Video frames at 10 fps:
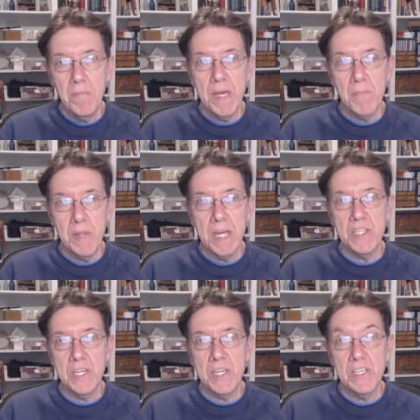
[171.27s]
be
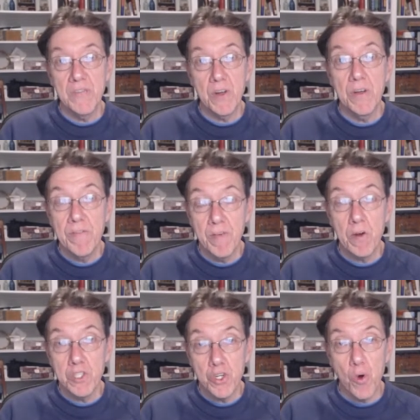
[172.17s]
placing his very
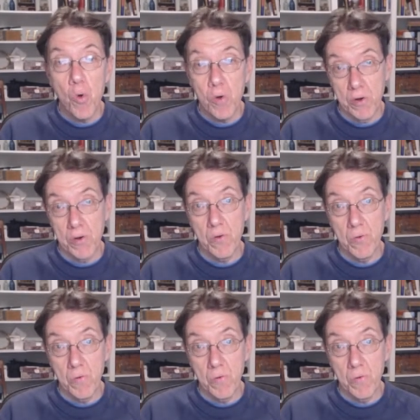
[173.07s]
first order